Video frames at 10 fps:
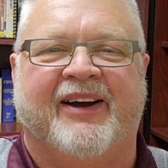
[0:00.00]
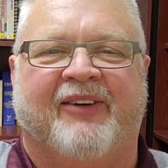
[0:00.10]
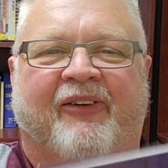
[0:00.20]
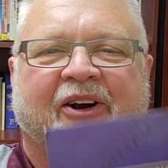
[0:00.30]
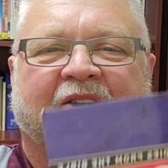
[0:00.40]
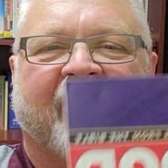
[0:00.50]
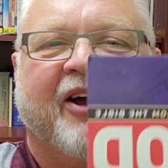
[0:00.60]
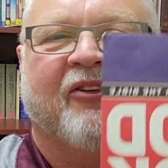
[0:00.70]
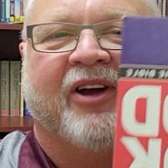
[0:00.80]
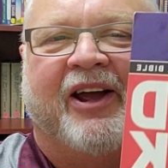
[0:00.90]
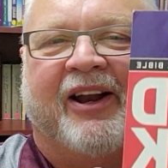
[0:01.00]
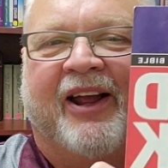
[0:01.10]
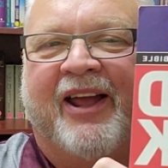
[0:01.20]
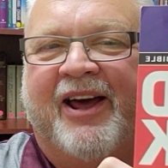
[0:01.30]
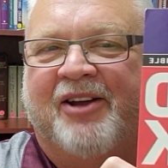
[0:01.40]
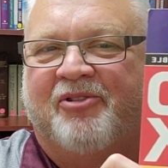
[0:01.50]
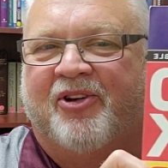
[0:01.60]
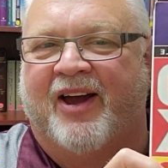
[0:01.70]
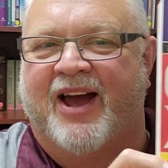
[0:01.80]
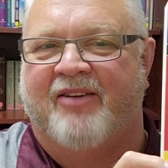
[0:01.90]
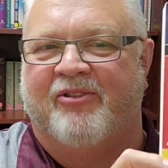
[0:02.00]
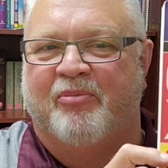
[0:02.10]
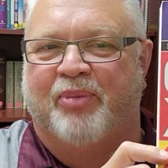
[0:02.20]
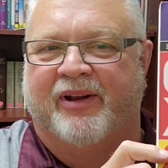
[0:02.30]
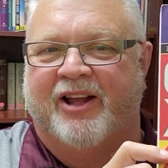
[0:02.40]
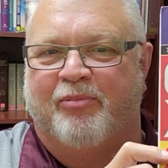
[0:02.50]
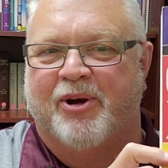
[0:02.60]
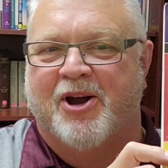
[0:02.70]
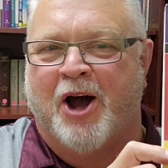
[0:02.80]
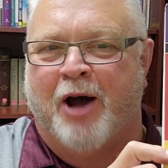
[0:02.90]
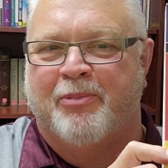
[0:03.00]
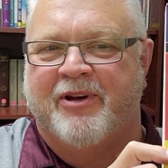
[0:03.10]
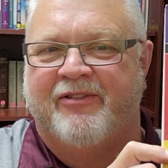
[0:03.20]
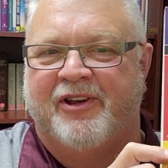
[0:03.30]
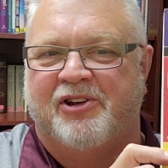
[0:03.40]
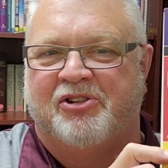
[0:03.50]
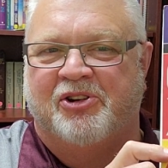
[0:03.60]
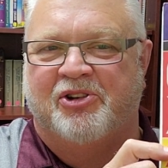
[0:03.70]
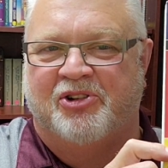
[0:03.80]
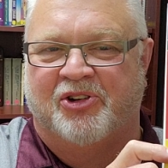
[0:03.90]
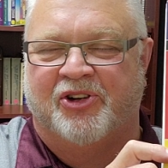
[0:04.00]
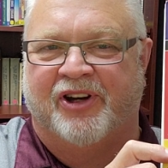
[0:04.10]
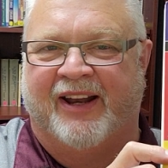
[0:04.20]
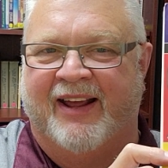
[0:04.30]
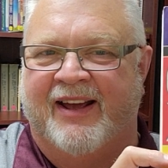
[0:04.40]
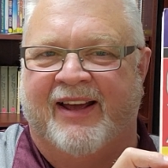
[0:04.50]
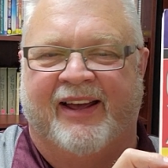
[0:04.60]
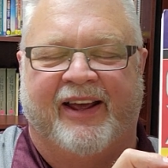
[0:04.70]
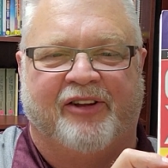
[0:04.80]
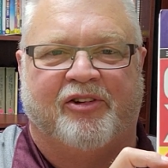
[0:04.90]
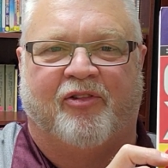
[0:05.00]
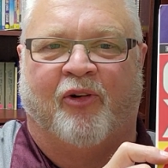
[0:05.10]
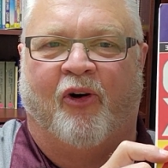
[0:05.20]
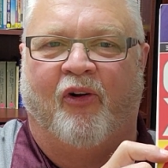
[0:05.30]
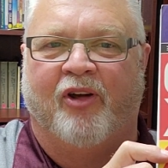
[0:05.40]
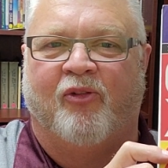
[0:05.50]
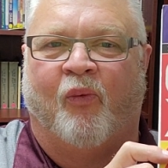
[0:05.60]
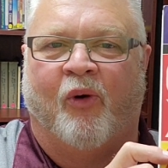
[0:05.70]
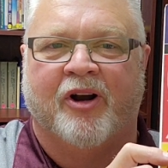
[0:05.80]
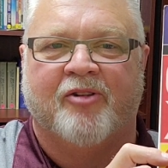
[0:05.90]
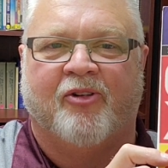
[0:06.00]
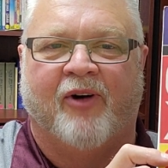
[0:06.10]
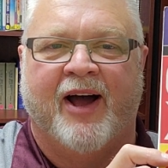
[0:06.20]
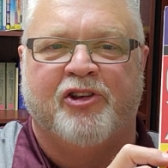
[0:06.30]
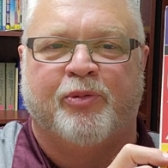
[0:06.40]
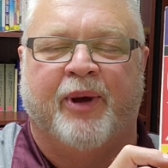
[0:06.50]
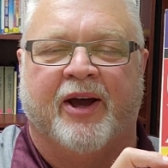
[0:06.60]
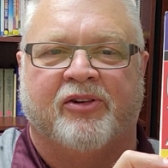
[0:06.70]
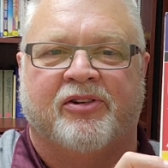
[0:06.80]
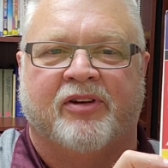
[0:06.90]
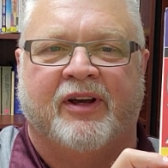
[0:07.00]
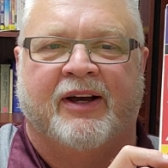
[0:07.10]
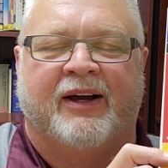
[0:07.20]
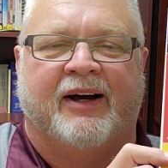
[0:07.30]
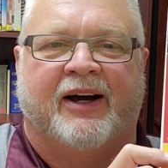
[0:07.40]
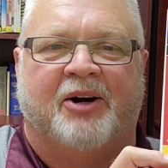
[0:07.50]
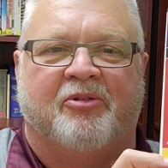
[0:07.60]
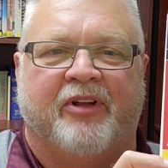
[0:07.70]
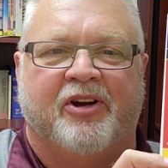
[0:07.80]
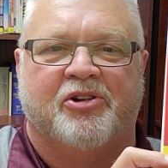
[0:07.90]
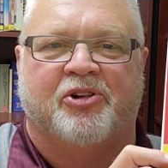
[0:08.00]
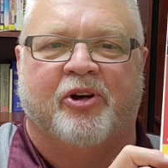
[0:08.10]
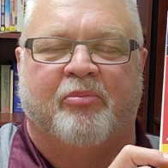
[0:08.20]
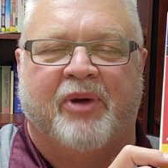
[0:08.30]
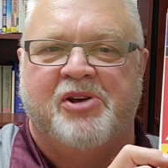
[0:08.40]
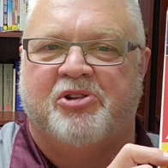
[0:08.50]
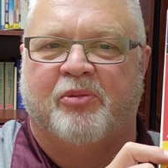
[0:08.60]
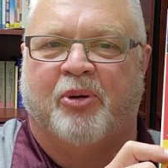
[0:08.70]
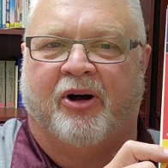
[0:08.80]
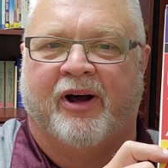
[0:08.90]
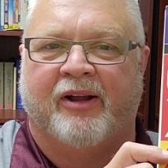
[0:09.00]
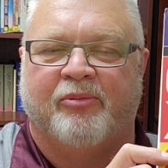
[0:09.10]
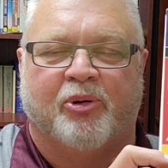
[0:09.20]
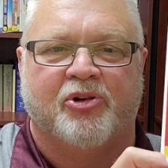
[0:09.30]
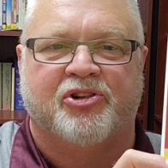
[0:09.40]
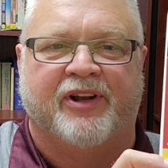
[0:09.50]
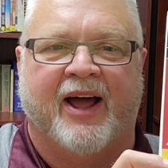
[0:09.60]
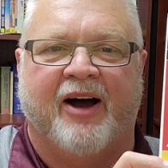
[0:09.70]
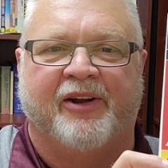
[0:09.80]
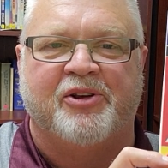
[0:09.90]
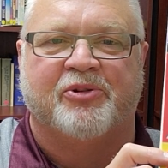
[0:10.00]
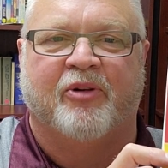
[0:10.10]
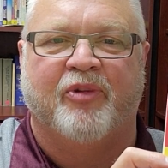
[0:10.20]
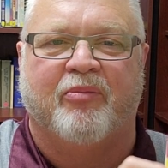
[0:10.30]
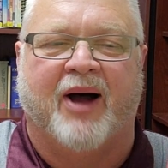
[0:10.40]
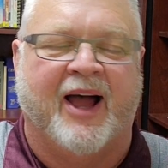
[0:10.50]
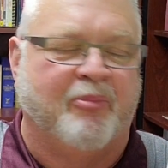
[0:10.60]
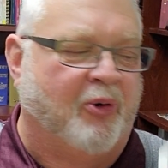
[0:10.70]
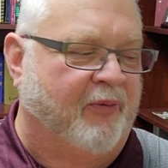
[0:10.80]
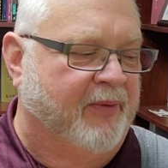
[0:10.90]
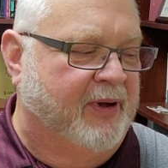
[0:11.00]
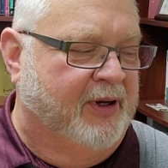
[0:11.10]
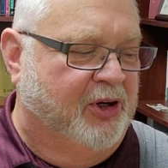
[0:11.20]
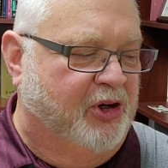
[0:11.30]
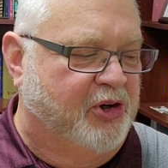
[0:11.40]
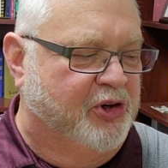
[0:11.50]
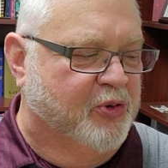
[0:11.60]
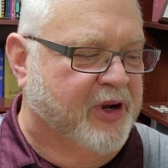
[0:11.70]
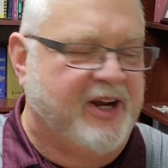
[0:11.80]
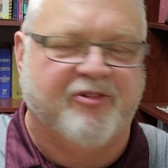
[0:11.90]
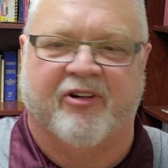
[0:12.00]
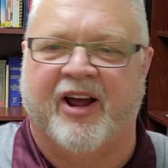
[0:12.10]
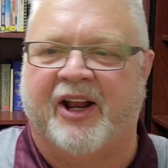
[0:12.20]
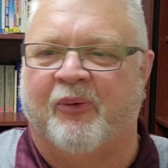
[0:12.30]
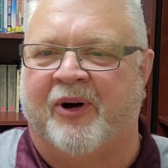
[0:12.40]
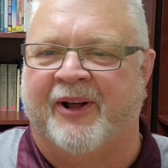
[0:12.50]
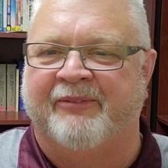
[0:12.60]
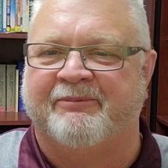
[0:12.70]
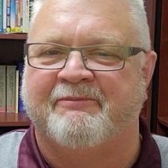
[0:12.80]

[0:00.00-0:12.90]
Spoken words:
What a great read. Again, if you haven't picked up a copy of this, you should. It's full of wonderful aspects of leadership based upon personalities from the Bible. Good read for anyone.